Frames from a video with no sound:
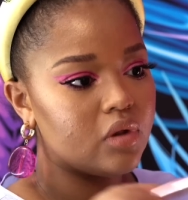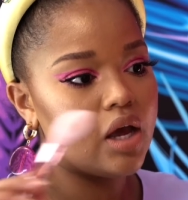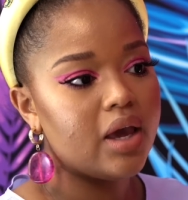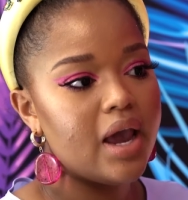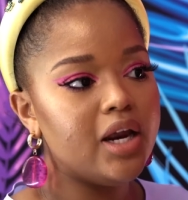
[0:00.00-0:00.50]

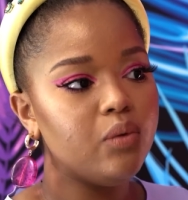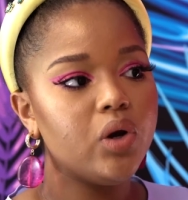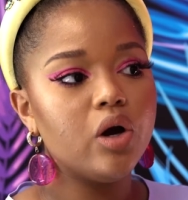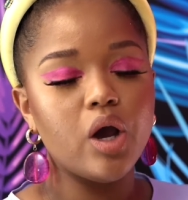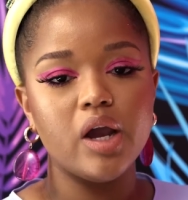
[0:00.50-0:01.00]
Again,
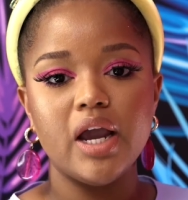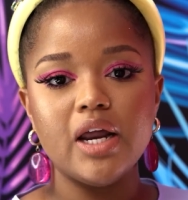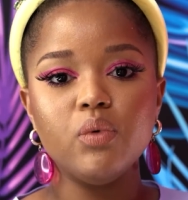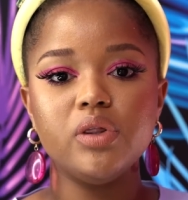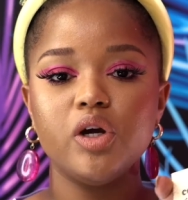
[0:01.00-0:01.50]
we are going
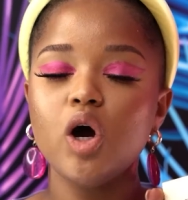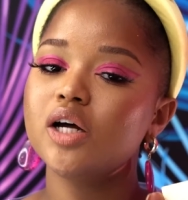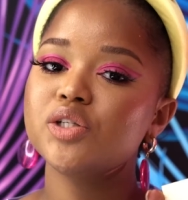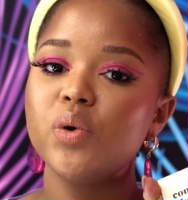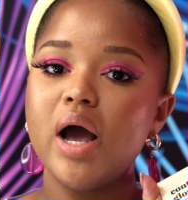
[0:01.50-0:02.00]
in with the
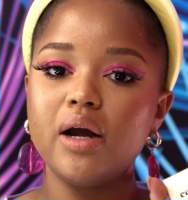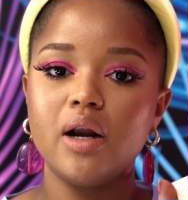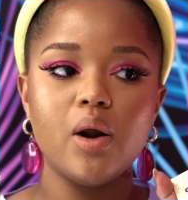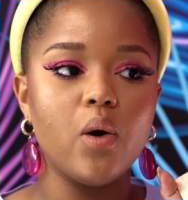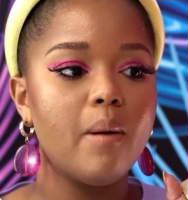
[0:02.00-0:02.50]
Contour and
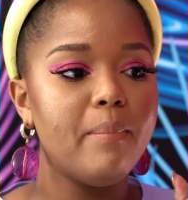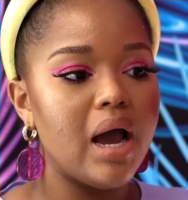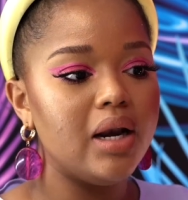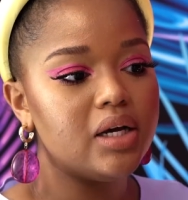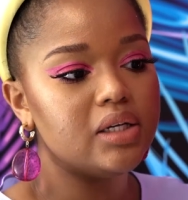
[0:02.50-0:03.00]
Glow
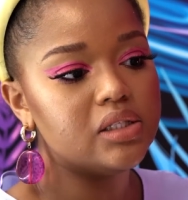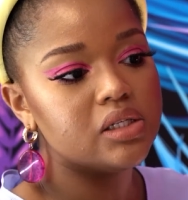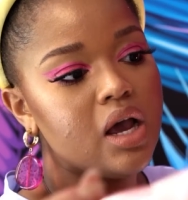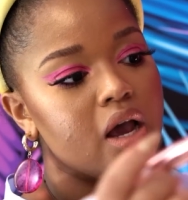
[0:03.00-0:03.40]
palette.